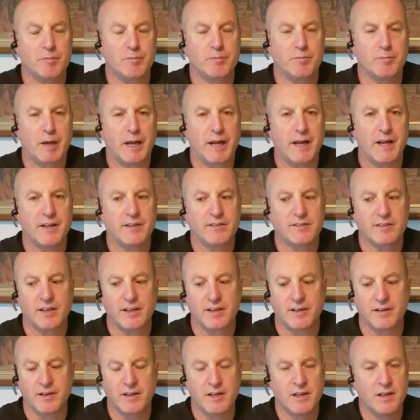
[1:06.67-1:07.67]
pants
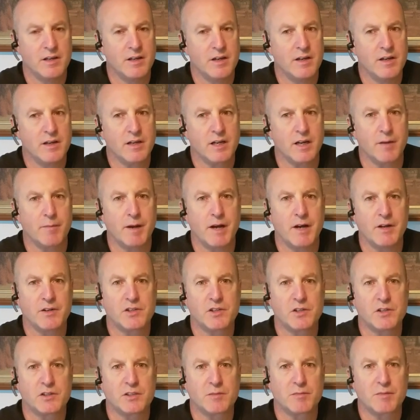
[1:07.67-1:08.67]
and come out and
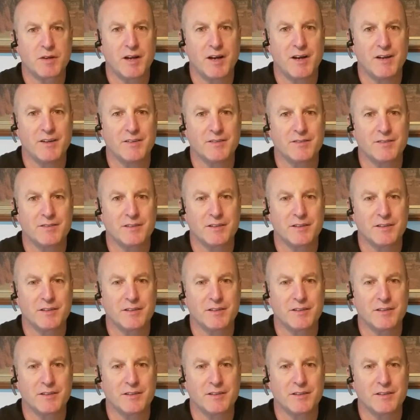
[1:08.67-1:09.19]
shoot some guns.